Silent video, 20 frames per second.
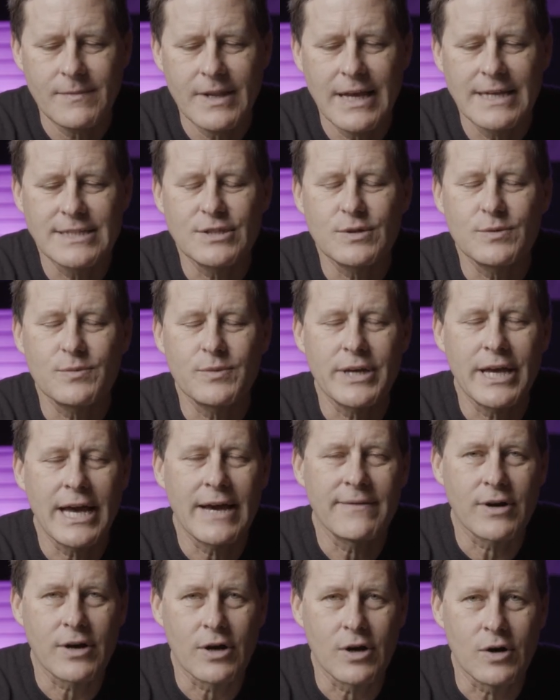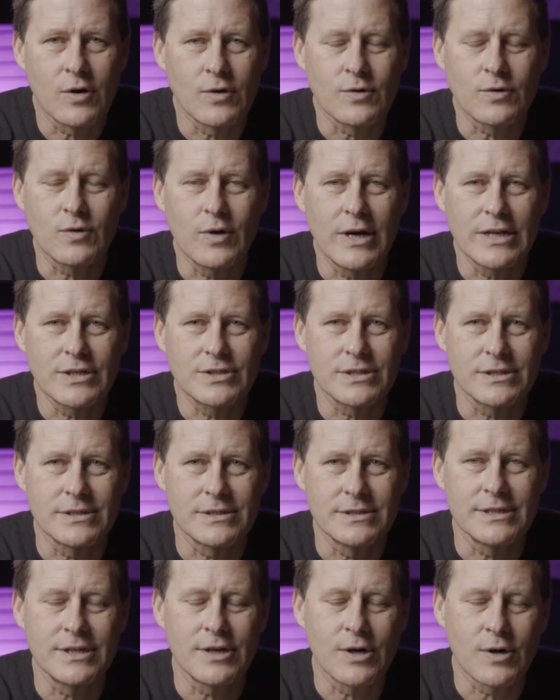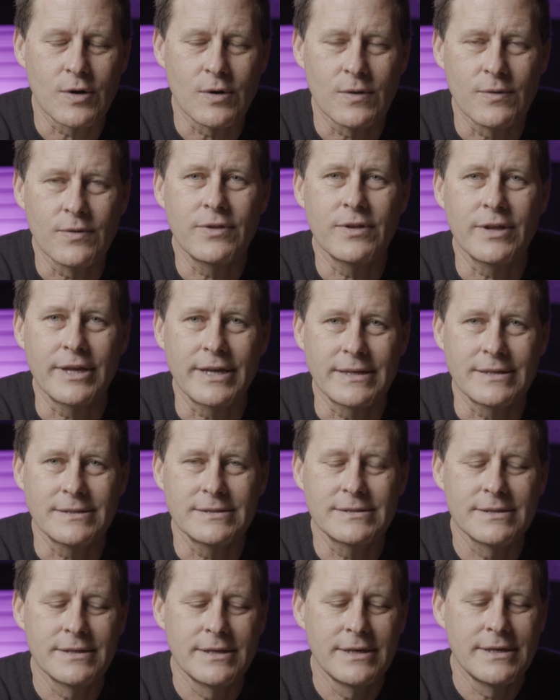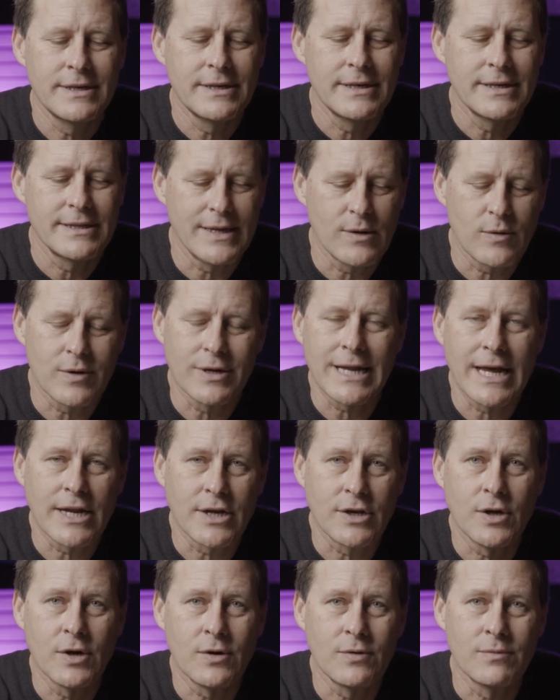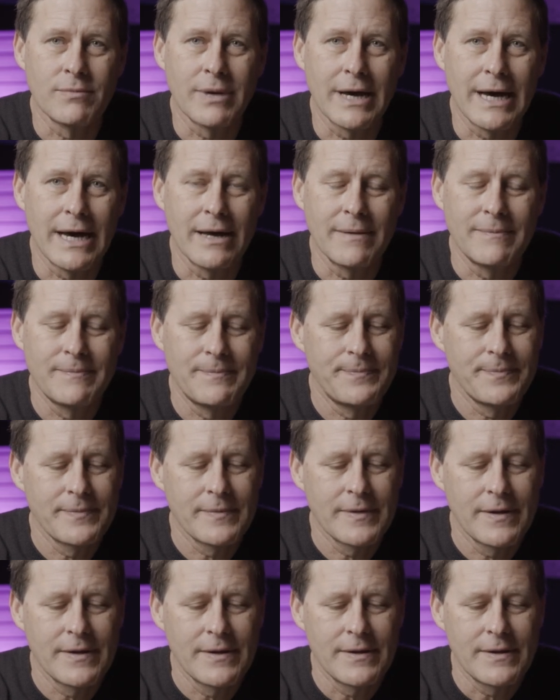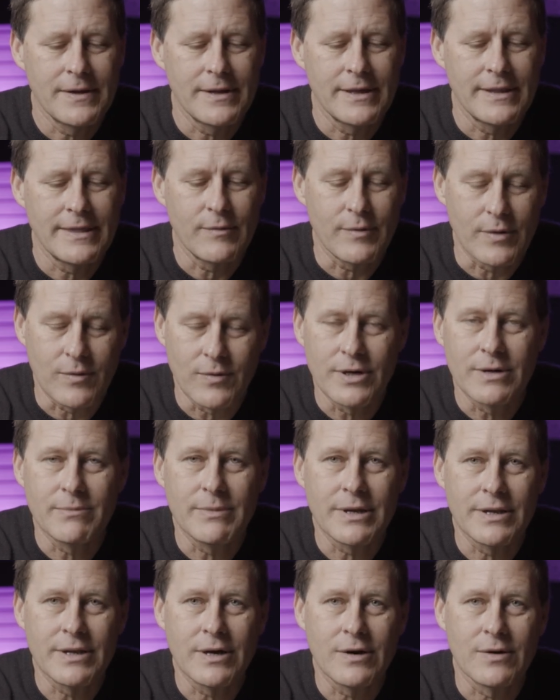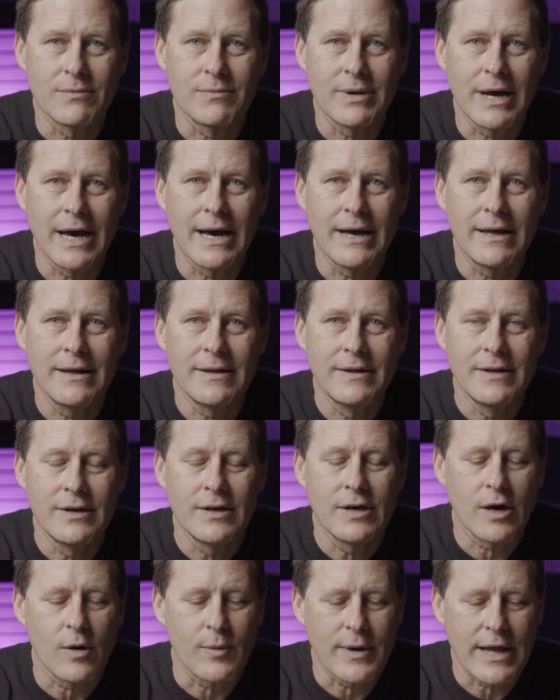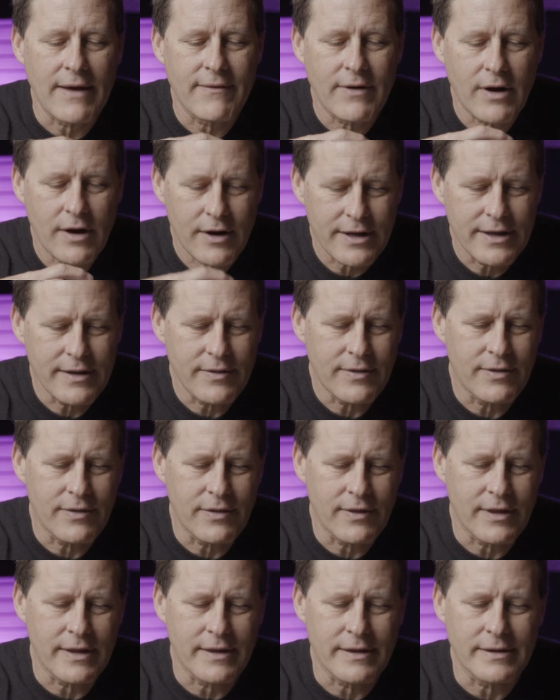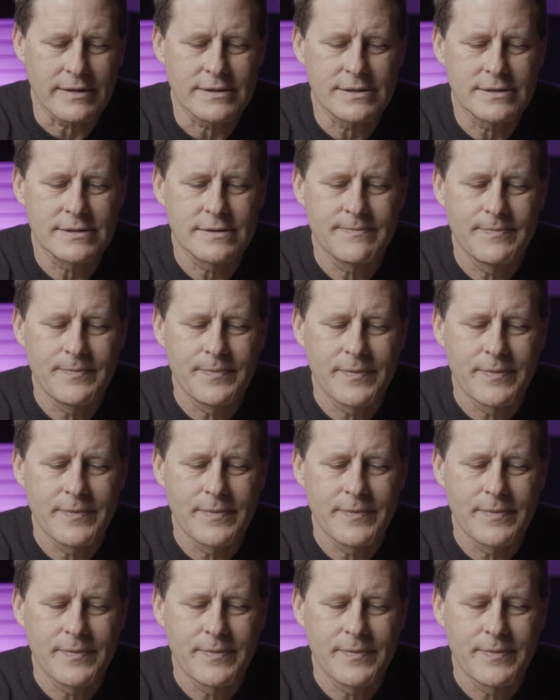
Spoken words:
is that we have our own questions and our own things that we're not known by, that we want to be known by, or we have our hidden things,